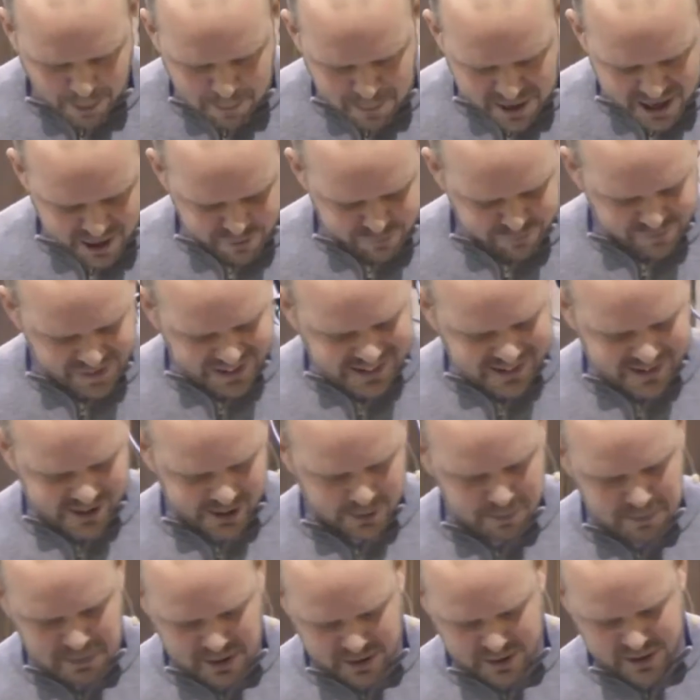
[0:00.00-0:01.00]
a mere
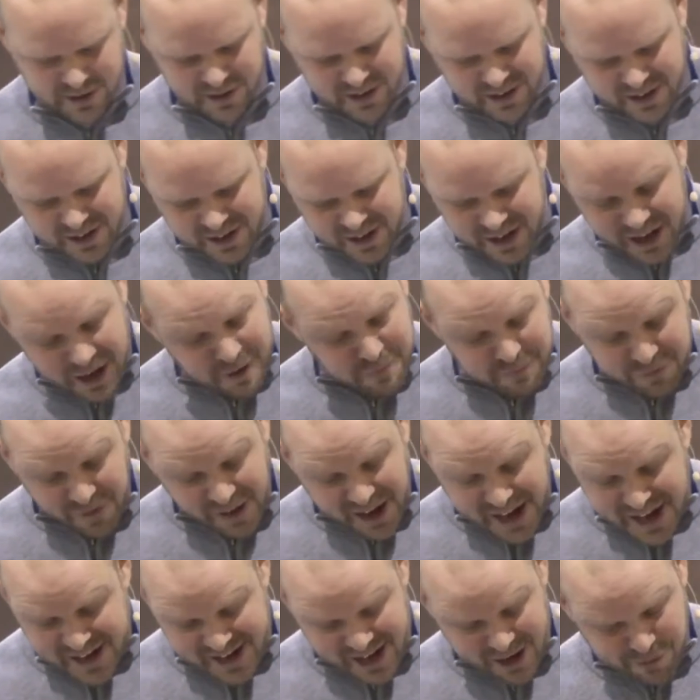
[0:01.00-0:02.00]
phantom. In
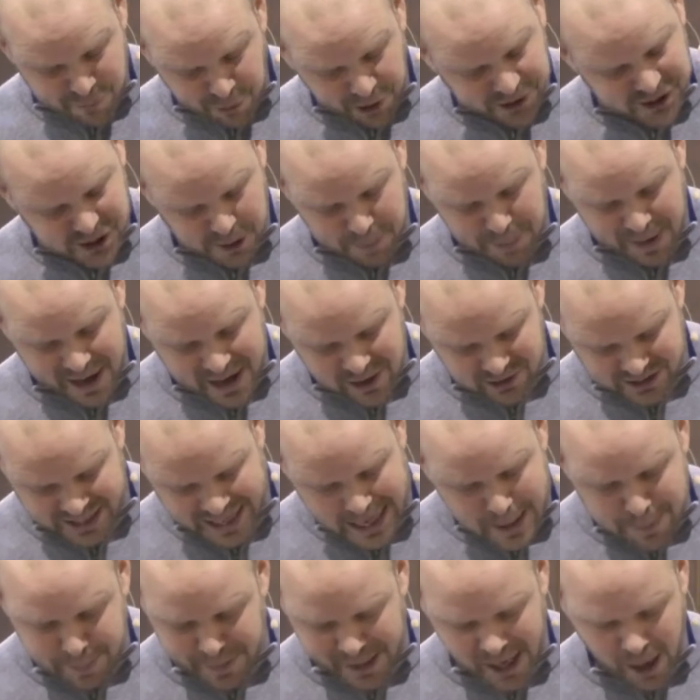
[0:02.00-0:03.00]
vain they rush about,
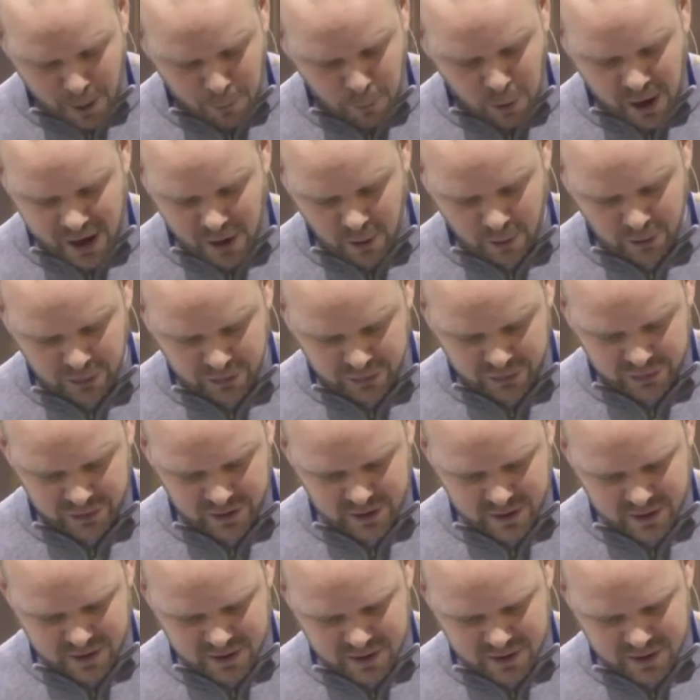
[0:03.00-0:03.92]
heaping up wealth